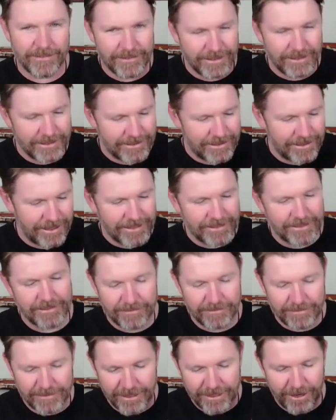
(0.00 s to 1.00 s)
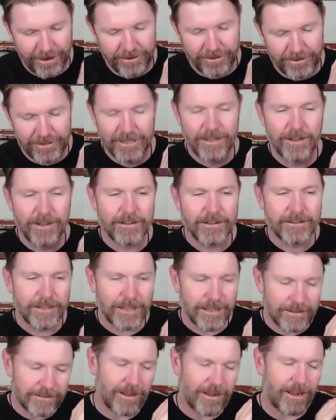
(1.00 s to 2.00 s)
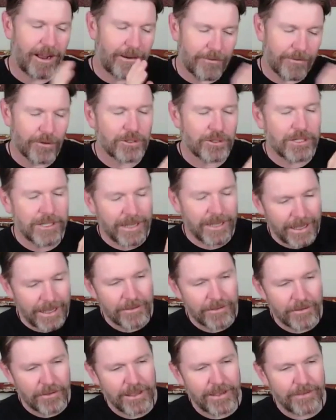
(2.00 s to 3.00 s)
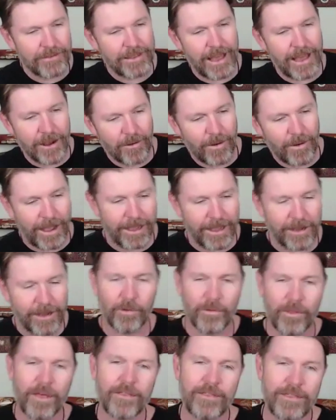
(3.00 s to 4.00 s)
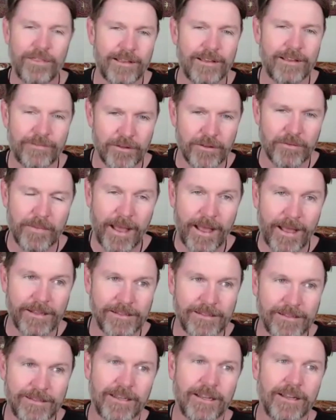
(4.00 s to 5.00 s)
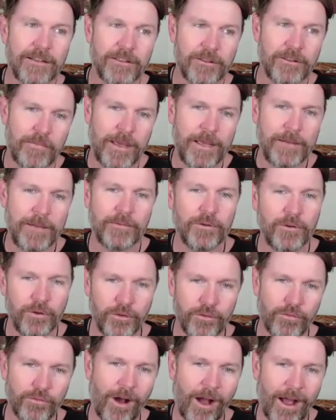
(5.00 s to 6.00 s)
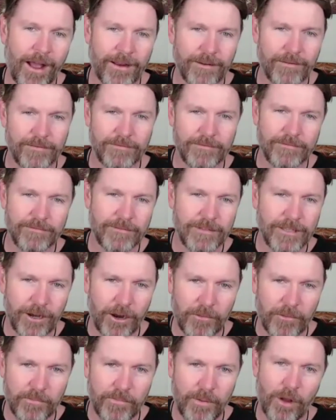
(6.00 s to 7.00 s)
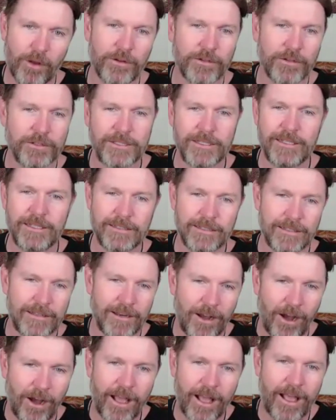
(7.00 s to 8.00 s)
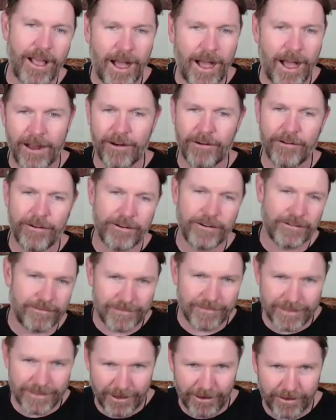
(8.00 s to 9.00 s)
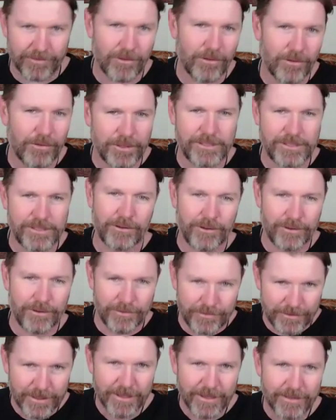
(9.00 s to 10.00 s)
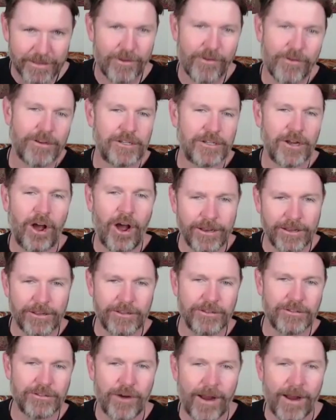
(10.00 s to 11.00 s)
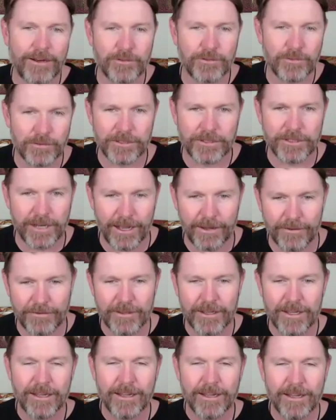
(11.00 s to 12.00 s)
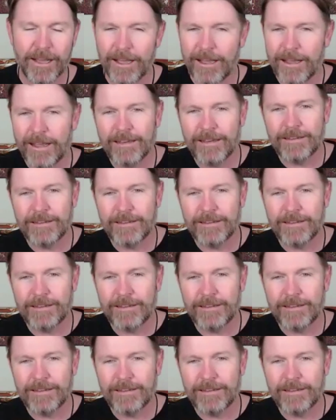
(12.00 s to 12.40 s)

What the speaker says: that doesn't, unfortunately, they either think of it that way or they think of them as the people who write, policies and IR and, all this sort of very tight contractual stuff. And